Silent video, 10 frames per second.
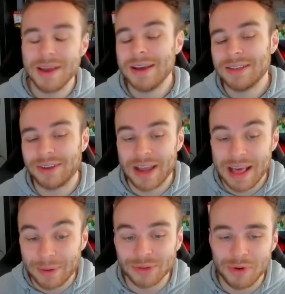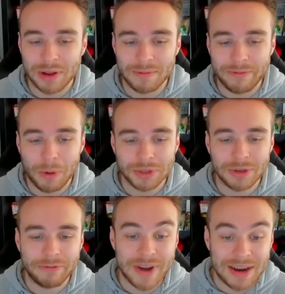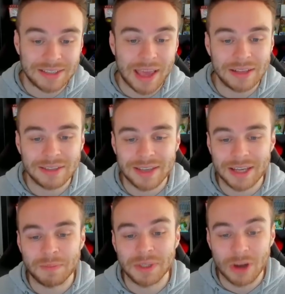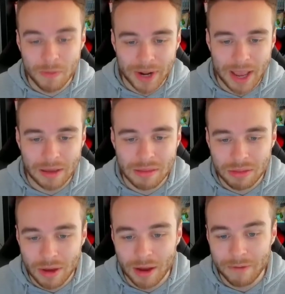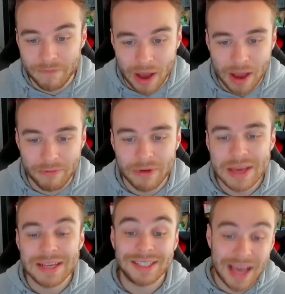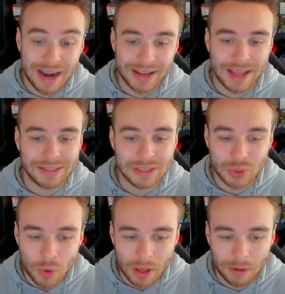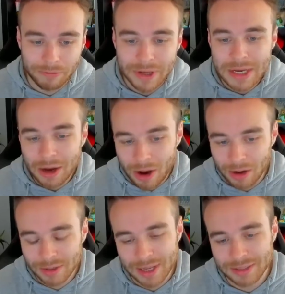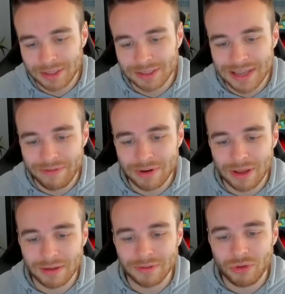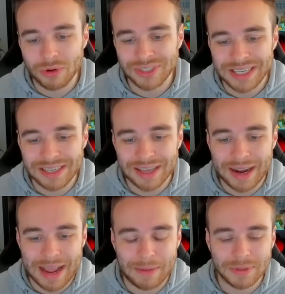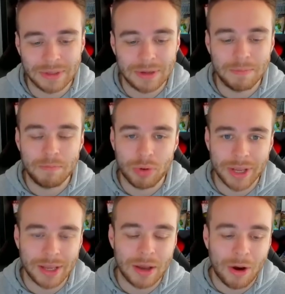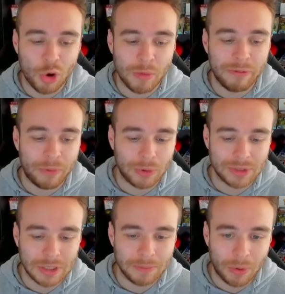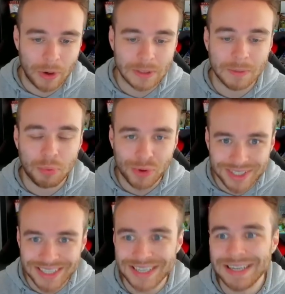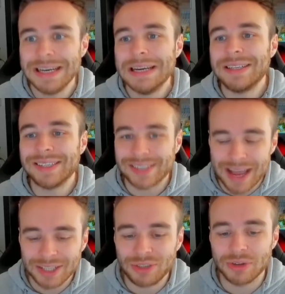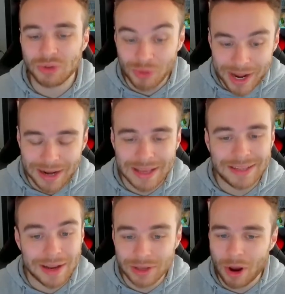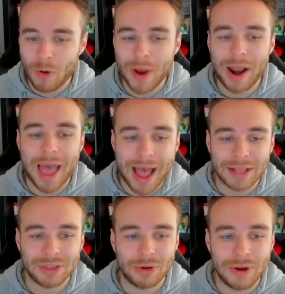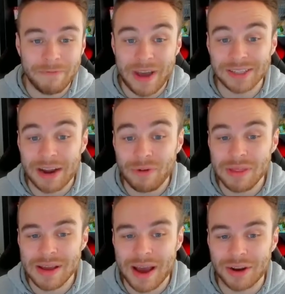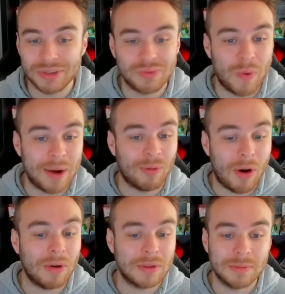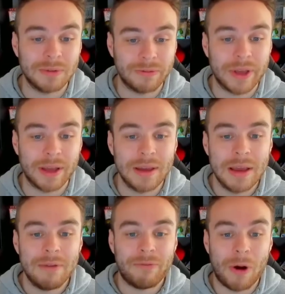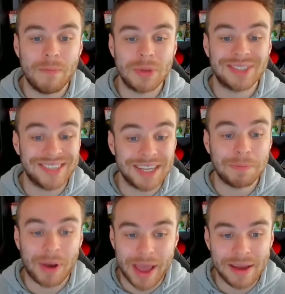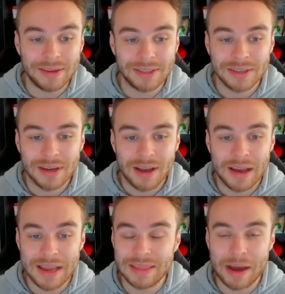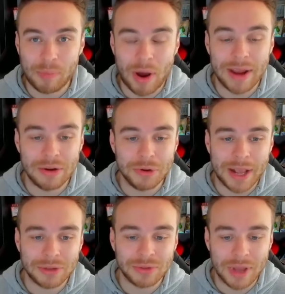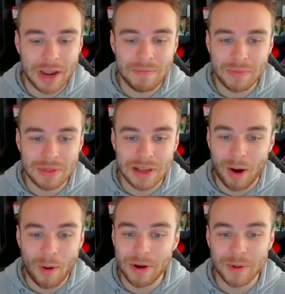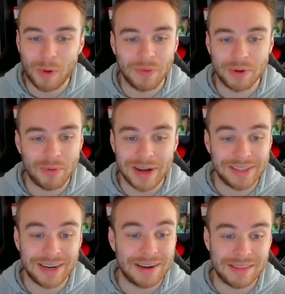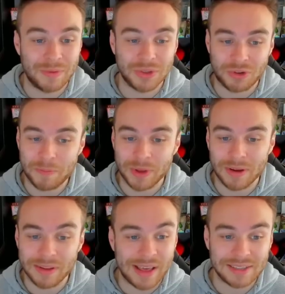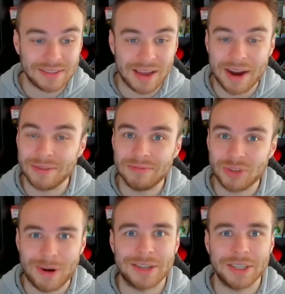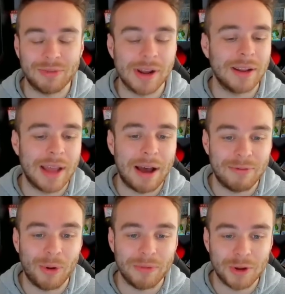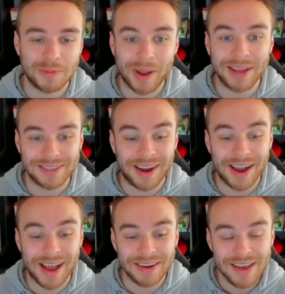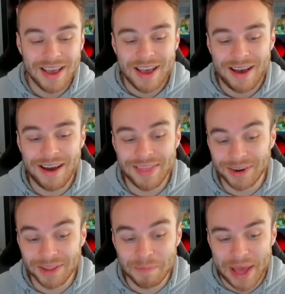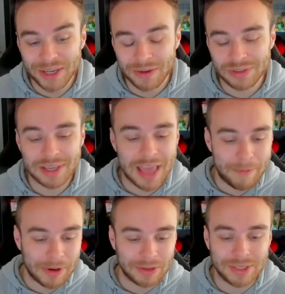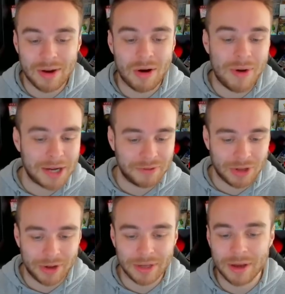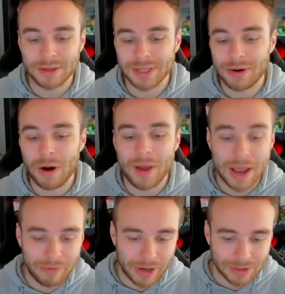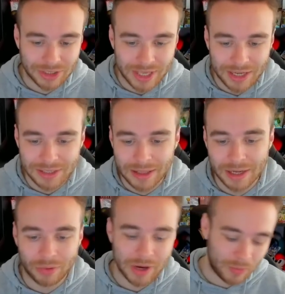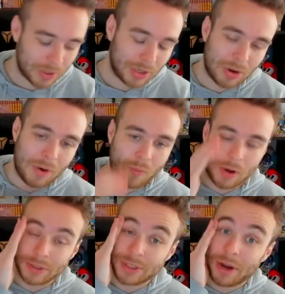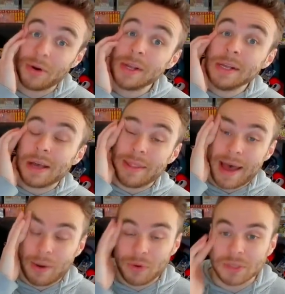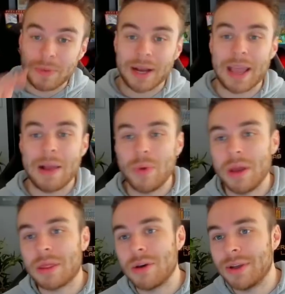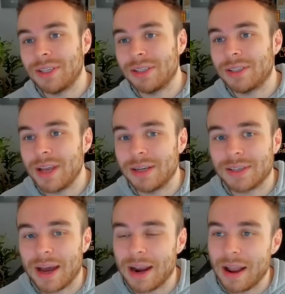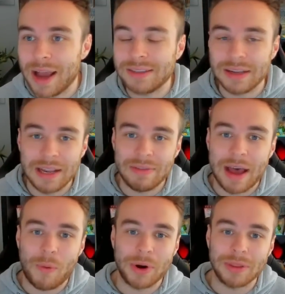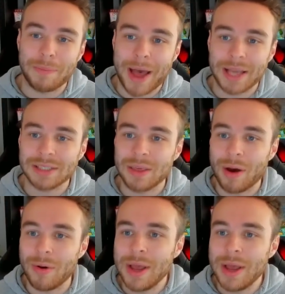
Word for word: So yeah, that was really unfortunate. Fernandez getting 6, Mitoma getting 5, Salah getting 12, Haaland getting 7, and then of course Isak captain bringing home 14 points. Pretty disastrous, really. Didn't go well at all. In fact, everything kind of just went wrong, to be fair. From 6 players in that Brighton-Newcastle game, the only one that really did anything was Trippier, and that's kind of tragic, really, out of all of those players that I had. And then on the bench, obviously, Kepa got 0, Rashford got 0, Henry got 6, and then Greenwood got 1. So that was my Game Week 36. I'd like to leave that one in the past, though.